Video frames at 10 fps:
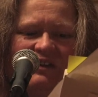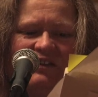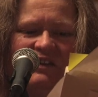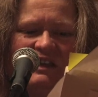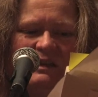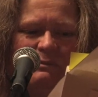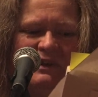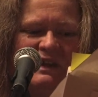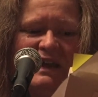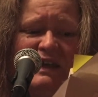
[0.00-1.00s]
The
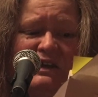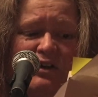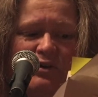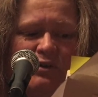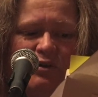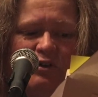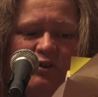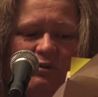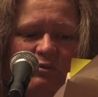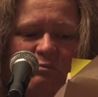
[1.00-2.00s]
EPA no
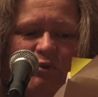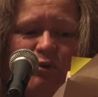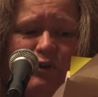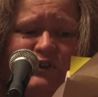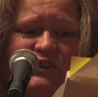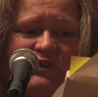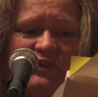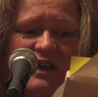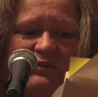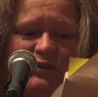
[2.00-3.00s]
longer reports the
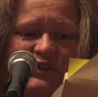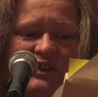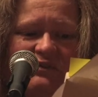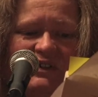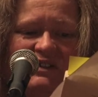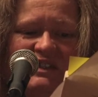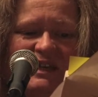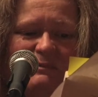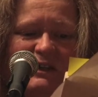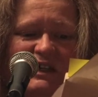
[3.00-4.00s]
levels of
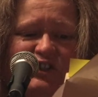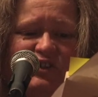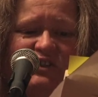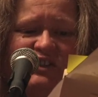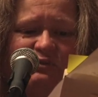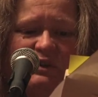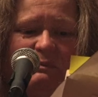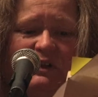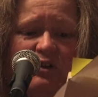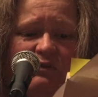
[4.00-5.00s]
contamination
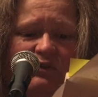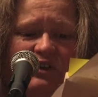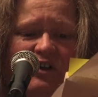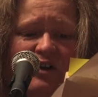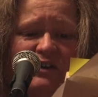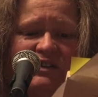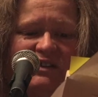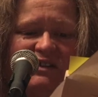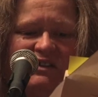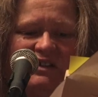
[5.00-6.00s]
sweeping over the
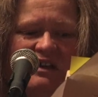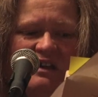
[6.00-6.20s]
continent.